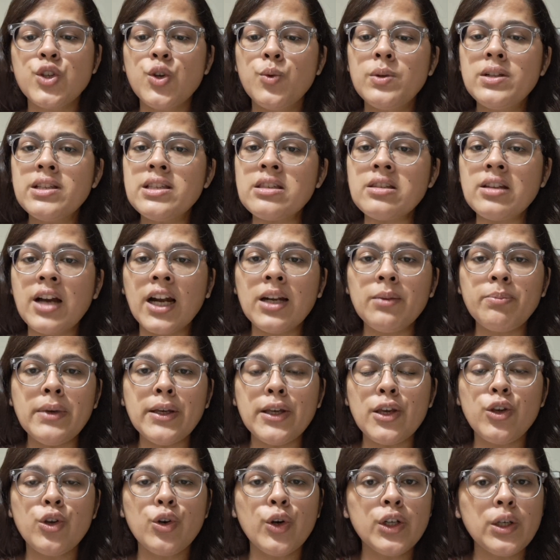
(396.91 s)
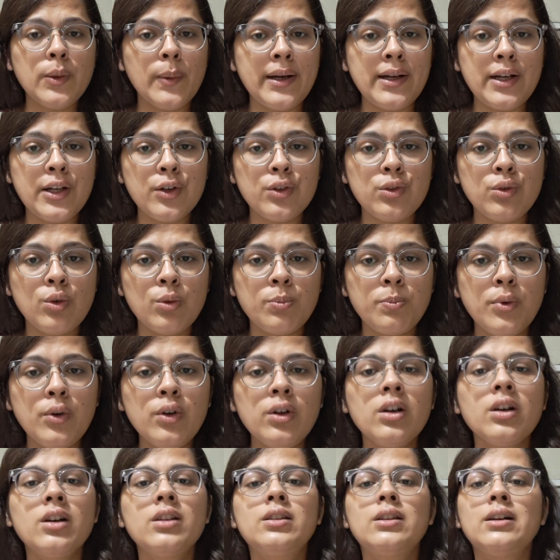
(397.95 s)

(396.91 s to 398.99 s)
You will start making your 20th notebook,